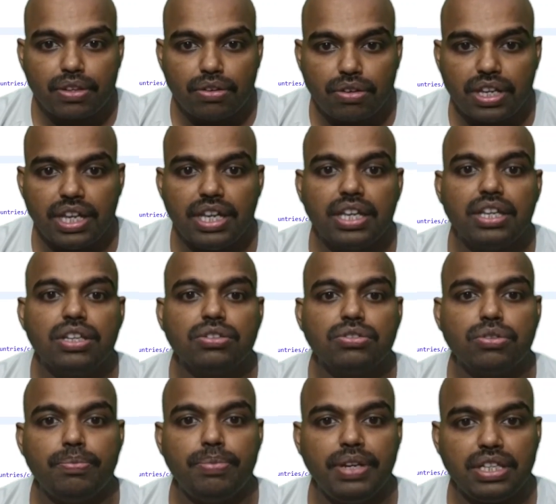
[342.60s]
Okay, so
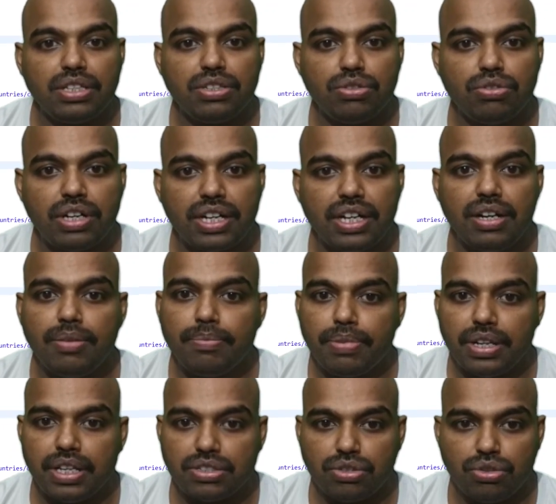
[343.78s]
base URL
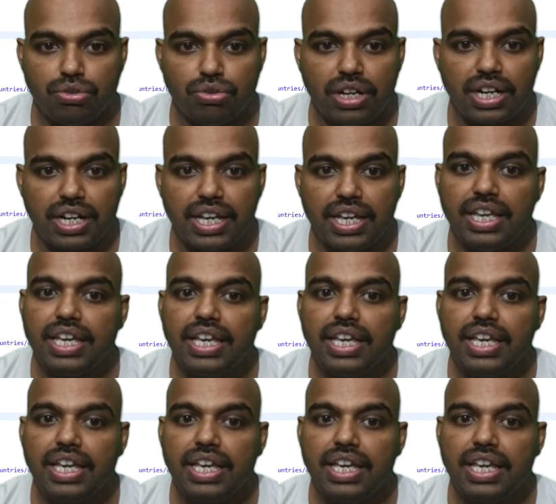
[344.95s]
plus URI,